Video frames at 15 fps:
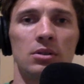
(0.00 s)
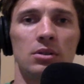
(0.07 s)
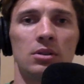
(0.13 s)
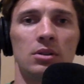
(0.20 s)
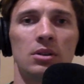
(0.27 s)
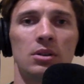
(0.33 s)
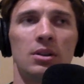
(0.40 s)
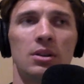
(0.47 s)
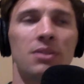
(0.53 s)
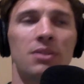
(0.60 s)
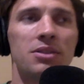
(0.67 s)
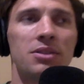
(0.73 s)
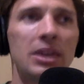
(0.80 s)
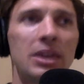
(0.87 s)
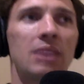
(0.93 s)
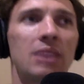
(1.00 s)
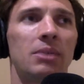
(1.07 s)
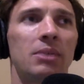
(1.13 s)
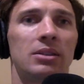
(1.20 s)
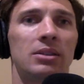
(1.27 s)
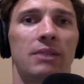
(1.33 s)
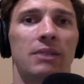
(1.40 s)
Now, think about
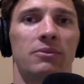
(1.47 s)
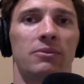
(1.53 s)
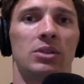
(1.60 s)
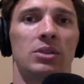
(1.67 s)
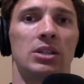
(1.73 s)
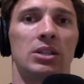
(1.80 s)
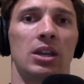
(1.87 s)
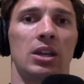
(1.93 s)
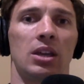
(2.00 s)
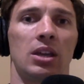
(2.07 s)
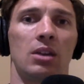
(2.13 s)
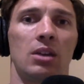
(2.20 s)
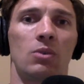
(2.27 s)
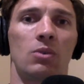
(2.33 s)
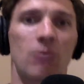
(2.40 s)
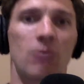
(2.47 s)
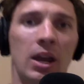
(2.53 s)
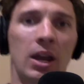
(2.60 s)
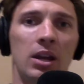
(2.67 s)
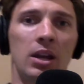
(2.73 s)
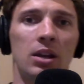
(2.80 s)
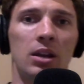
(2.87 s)
that for a second.
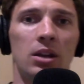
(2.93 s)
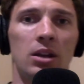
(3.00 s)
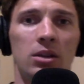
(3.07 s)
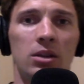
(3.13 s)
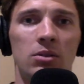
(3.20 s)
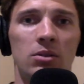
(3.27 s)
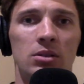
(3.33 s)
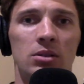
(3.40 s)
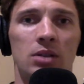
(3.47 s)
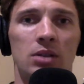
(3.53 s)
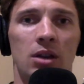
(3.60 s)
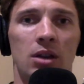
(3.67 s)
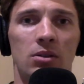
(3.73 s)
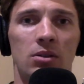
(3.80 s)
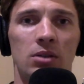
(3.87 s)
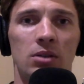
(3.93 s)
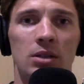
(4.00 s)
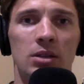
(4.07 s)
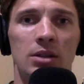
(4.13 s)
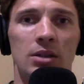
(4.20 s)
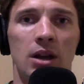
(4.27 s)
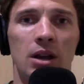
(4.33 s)
Riding a unicycle is
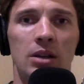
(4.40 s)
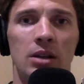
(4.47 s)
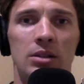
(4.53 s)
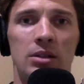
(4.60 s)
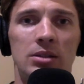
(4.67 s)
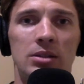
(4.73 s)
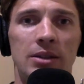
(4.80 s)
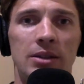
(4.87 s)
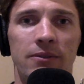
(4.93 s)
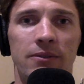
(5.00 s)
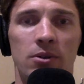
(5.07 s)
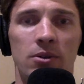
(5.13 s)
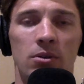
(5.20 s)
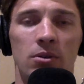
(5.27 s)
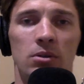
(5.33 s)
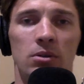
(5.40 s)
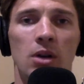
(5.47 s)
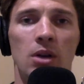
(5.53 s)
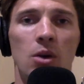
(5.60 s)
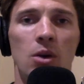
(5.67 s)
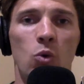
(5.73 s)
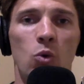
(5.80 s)
not difficult
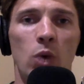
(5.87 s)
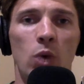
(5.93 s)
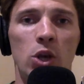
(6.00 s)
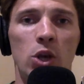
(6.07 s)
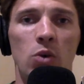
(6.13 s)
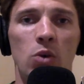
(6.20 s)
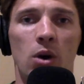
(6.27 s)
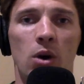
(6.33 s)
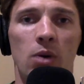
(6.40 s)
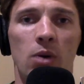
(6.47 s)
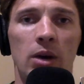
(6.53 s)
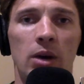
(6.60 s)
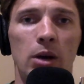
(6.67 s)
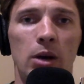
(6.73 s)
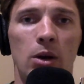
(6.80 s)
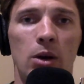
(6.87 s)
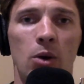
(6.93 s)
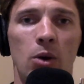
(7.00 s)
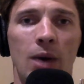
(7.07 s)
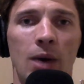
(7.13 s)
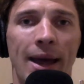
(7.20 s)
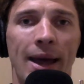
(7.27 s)
when you already know
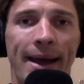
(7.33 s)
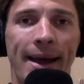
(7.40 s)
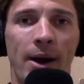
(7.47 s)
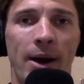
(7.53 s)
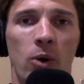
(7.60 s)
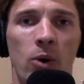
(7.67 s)
how.